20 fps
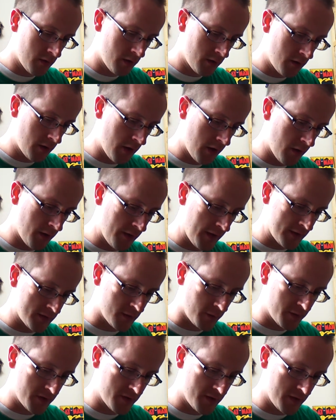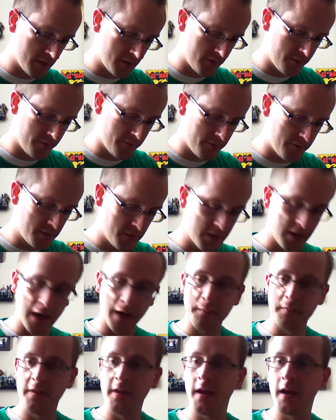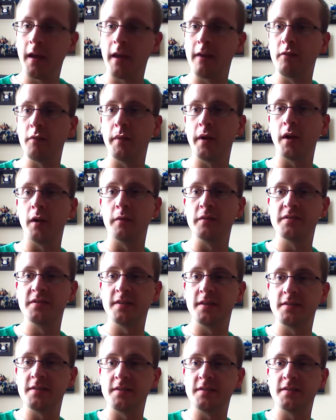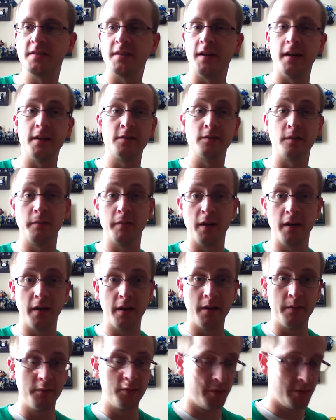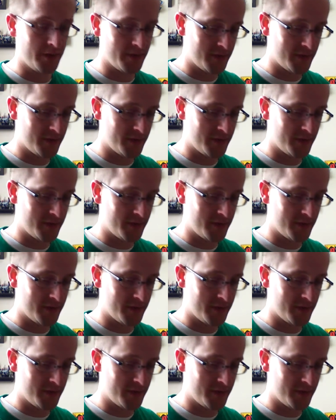there. That's always the top thing. Everybody always sets it aside, so I'm going to end up doing the